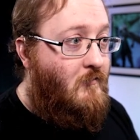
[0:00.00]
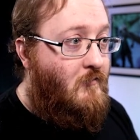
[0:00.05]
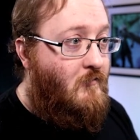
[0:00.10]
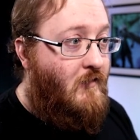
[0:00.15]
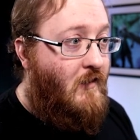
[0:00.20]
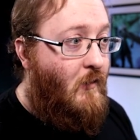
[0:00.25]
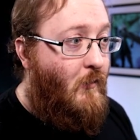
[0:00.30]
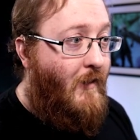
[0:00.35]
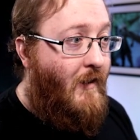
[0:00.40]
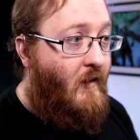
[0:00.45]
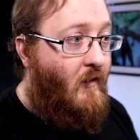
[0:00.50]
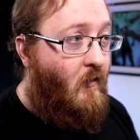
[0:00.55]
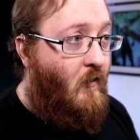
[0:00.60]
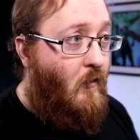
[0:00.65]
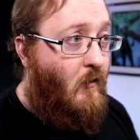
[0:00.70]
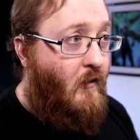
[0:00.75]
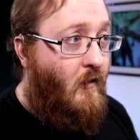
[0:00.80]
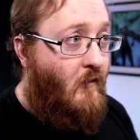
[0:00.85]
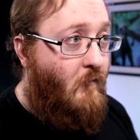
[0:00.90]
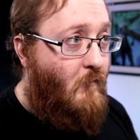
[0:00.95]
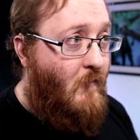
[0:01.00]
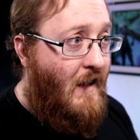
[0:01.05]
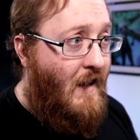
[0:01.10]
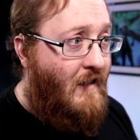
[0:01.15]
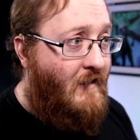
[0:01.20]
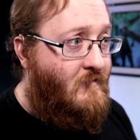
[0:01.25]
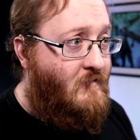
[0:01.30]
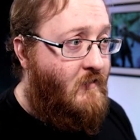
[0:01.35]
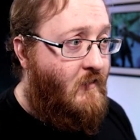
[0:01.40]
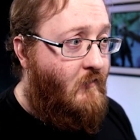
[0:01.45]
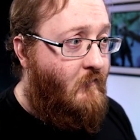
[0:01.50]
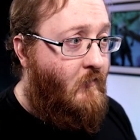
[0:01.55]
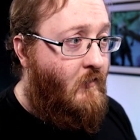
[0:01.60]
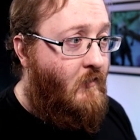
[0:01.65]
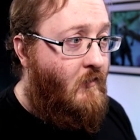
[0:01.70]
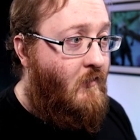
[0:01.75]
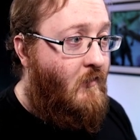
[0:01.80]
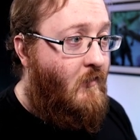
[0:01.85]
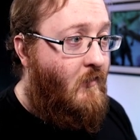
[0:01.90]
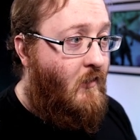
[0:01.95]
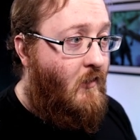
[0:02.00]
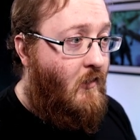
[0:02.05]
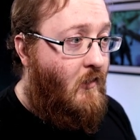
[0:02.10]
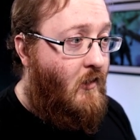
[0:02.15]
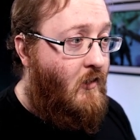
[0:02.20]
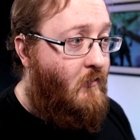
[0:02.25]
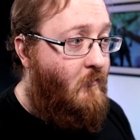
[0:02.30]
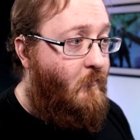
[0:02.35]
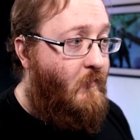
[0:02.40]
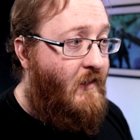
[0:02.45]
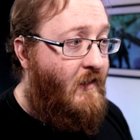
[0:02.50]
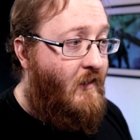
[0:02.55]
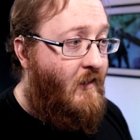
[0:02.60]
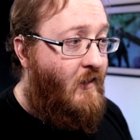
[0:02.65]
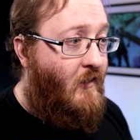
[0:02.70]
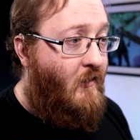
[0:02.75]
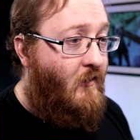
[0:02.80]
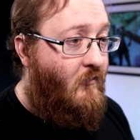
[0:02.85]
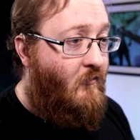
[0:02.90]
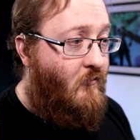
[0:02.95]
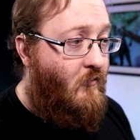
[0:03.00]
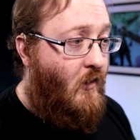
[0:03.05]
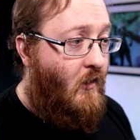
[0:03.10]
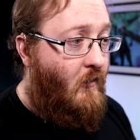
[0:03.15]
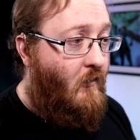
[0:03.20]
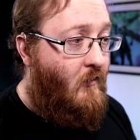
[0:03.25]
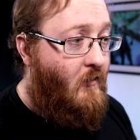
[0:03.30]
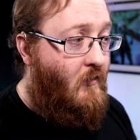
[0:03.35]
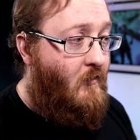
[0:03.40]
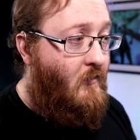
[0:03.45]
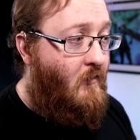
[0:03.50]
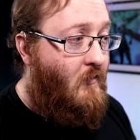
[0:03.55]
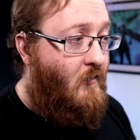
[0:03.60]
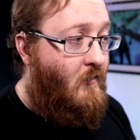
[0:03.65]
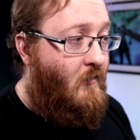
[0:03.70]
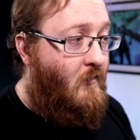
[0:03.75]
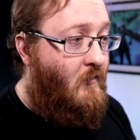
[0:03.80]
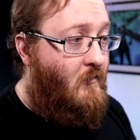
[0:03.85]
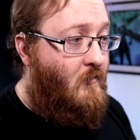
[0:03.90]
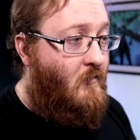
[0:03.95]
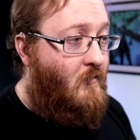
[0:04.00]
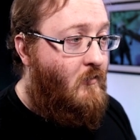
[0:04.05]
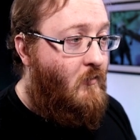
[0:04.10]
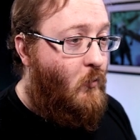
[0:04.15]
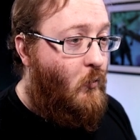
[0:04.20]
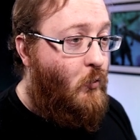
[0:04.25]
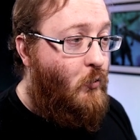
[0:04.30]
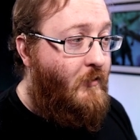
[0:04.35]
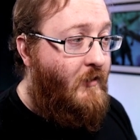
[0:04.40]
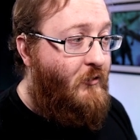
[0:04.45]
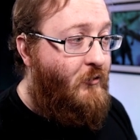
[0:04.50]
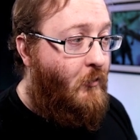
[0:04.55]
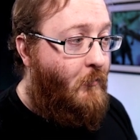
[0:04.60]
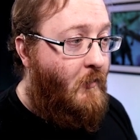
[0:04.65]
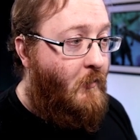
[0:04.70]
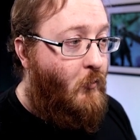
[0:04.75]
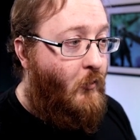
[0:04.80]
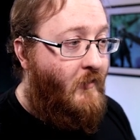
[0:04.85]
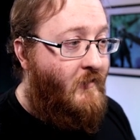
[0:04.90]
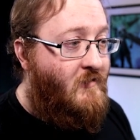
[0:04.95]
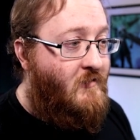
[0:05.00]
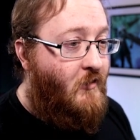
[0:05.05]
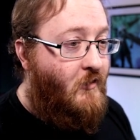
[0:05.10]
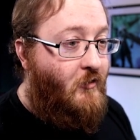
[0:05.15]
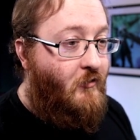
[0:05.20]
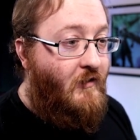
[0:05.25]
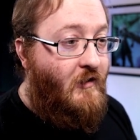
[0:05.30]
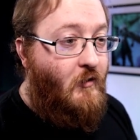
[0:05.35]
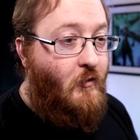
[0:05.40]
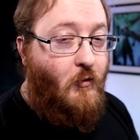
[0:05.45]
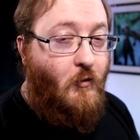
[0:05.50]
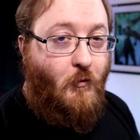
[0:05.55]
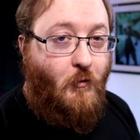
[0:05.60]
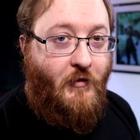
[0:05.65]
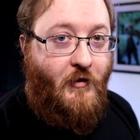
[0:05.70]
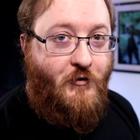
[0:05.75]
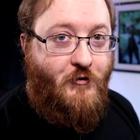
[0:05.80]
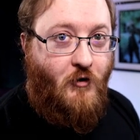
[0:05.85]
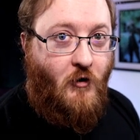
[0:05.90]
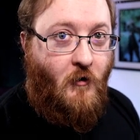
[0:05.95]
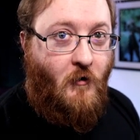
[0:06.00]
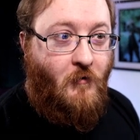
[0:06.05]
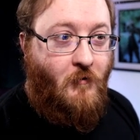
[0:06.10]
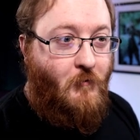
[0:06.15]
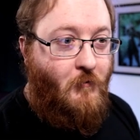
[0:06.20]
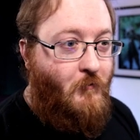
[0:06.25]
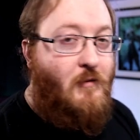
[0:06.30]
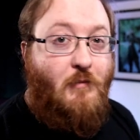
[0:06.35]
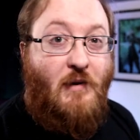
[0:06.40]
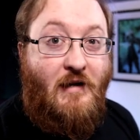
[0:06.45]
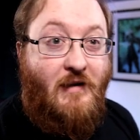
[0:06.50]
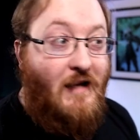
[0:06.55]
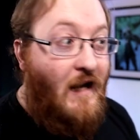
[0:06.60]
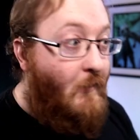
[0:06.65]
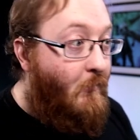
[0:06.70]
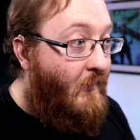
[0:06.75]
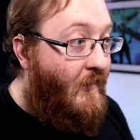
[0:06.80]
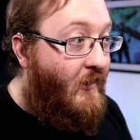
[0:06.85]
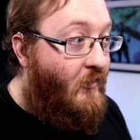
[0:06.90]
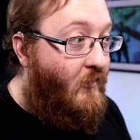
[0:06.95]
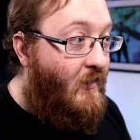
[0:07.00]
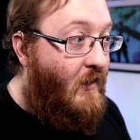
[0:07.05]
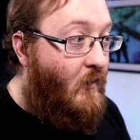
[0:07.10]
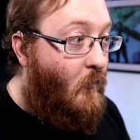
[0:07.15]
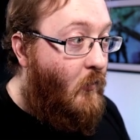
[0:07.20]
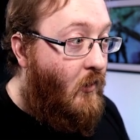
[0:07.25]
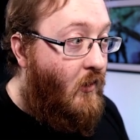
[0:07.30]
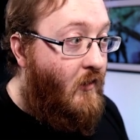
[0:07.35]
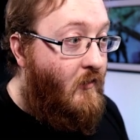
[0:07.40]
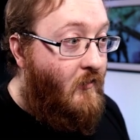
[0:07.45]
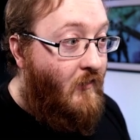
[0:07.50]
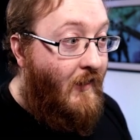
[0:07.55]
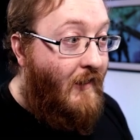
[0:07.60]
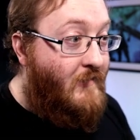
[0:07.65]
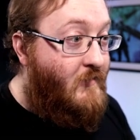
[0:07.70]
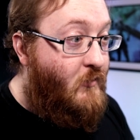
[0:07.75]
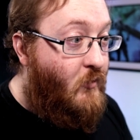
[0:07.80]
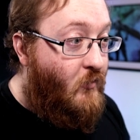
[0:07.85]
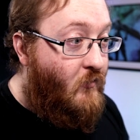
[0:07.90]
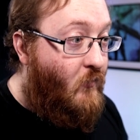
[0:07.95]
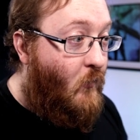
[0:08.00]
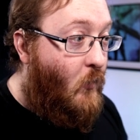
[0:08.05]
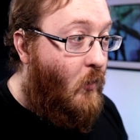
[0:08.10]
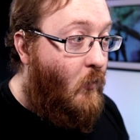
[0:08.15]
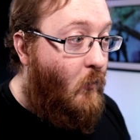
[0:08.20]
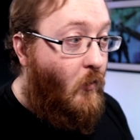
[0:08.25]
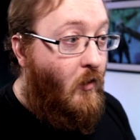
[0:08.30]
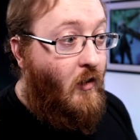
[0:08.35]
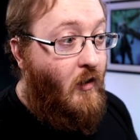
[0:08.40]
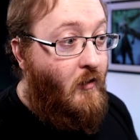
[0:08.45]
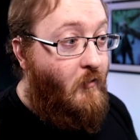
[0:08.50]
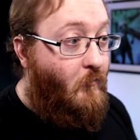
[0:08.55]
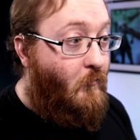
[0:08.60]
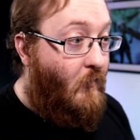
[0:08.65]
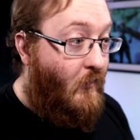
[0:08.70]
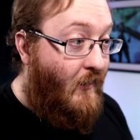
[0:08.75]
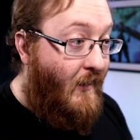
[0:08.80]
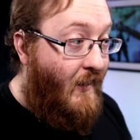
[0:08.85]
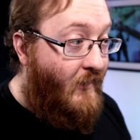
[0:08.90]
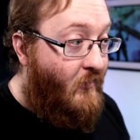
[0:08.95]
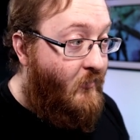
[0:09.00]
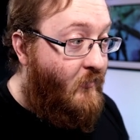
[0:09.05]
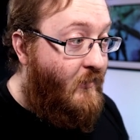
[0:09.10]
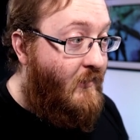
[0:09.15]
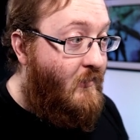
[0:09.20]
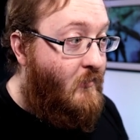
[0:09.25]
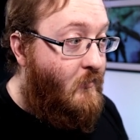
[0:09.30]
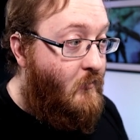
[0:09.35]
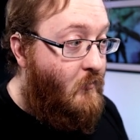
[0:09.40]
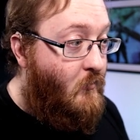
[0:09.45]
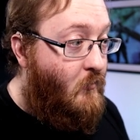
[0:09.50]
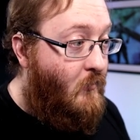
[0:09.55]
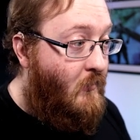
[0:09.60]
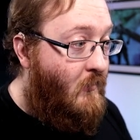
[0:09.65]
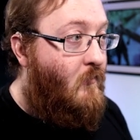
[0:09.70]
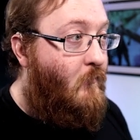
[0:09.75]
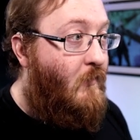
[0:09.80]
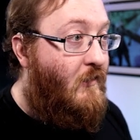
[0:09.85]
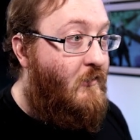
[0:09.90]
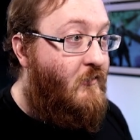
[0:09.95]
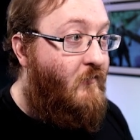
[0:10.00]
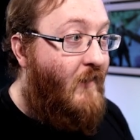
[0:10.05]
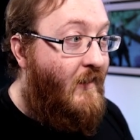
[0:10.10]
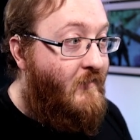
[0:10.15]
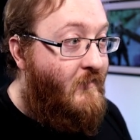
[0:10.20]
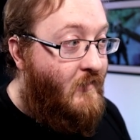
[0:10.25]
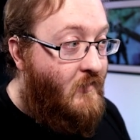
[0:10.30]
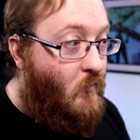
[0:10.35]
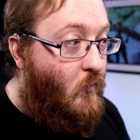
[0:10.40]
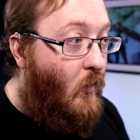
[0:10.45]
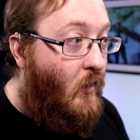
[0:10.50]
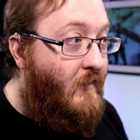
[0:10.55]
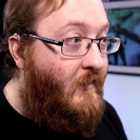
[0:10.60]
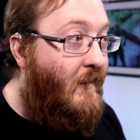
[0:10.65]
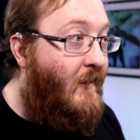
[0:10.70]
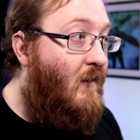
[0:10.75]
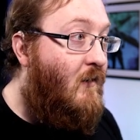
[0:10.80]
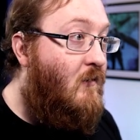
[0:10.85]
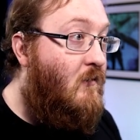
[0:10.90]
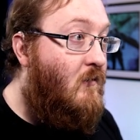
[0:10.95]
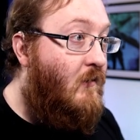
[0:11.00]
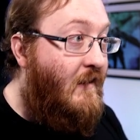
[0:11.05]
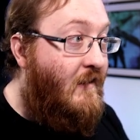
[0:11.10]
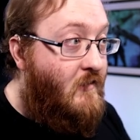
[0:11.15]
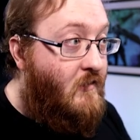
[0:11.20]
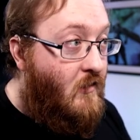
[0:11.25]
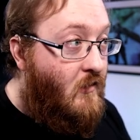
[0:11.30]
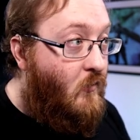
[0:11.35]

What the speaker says: they went on a massive unbeaten run, only dropping points to Torino with a draw. Beat Napoli 3-1, Lazio 4-1, Milan 3-2, beat Juventus 1-0, Inter